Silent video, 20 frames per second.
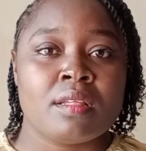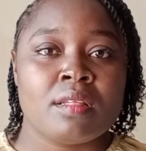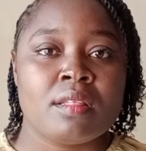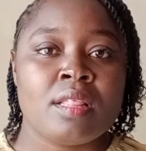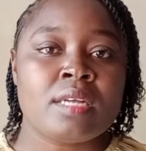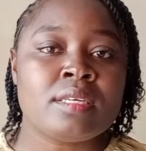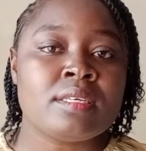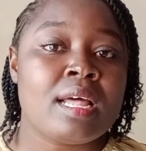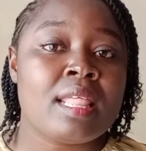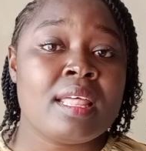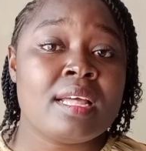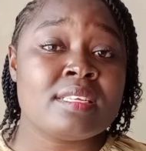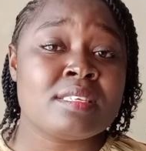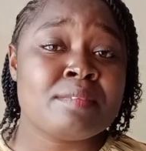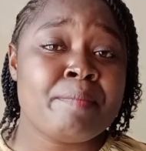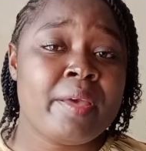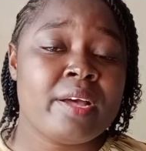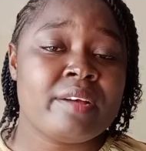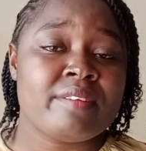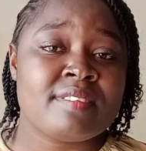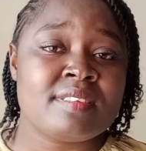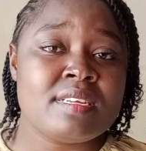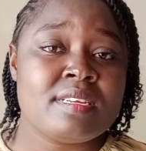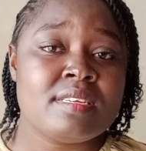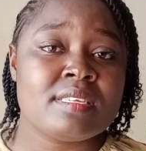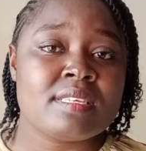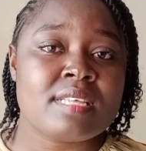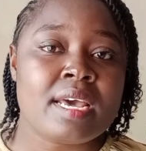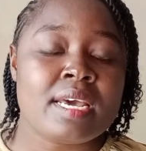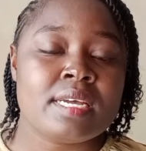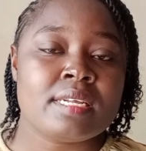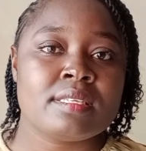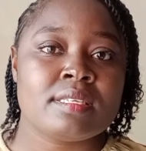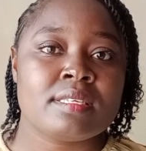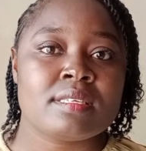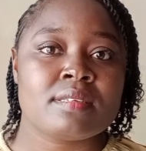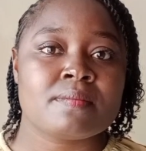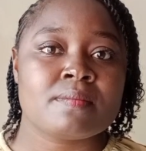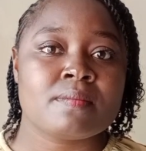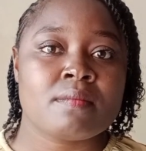That others may have seen
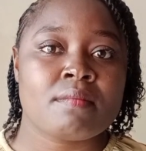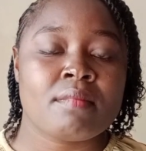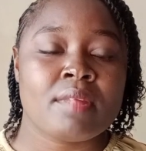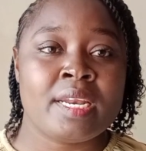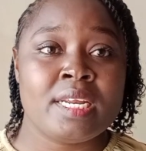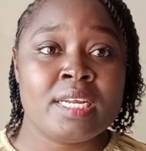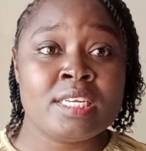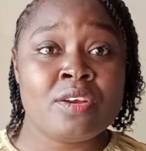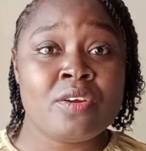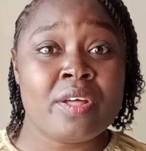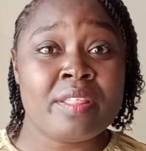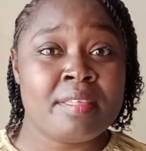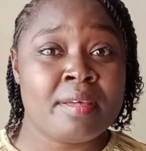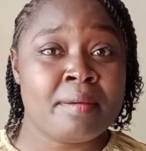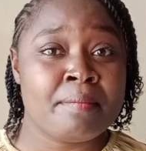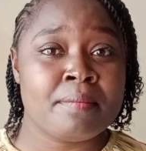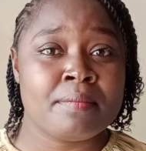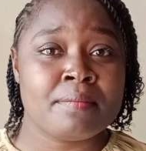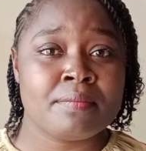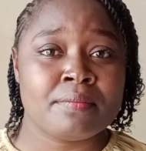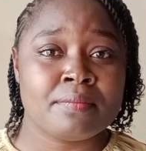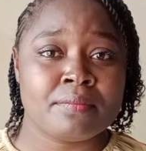signs and ignore them.